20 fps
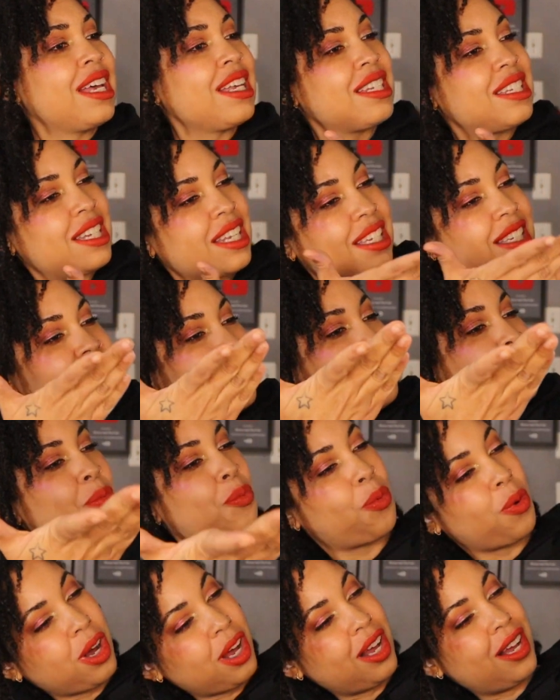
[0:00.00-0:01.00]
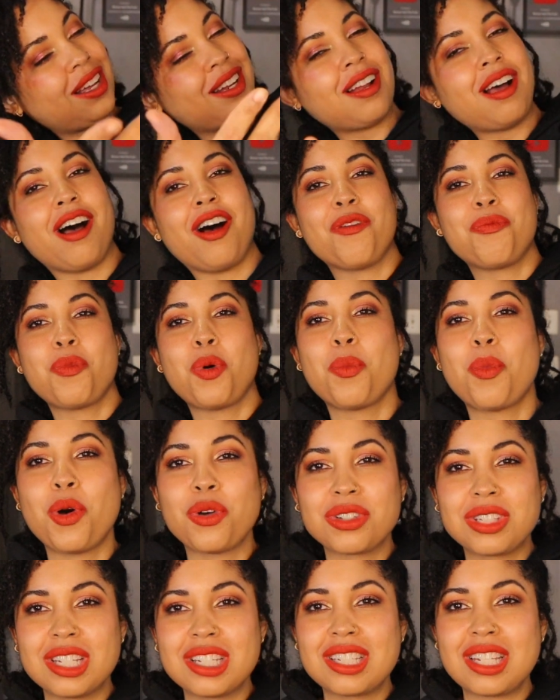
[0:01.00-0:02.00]
sixty-one of
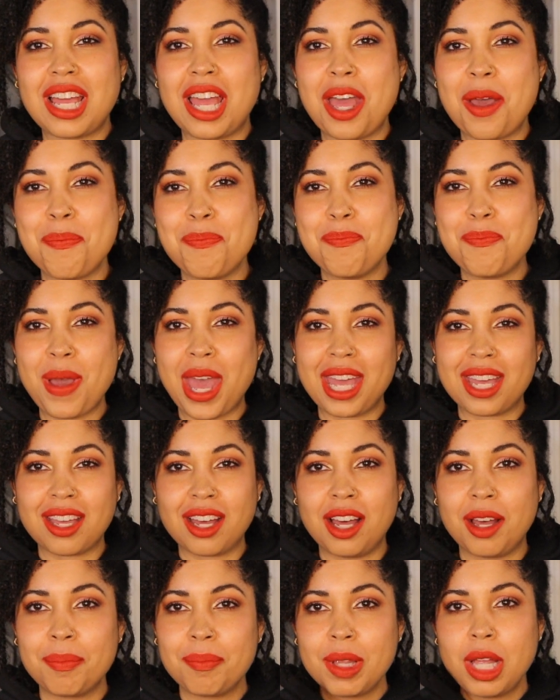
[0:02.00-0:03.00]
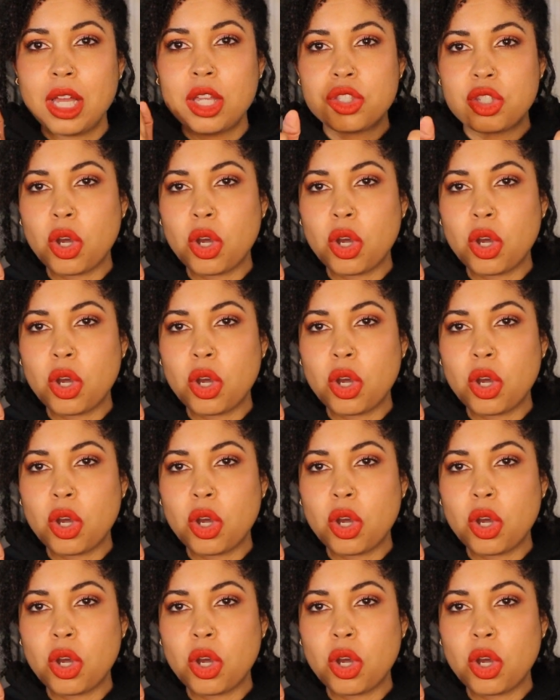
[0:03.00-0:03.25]
Mimosas and Makeup.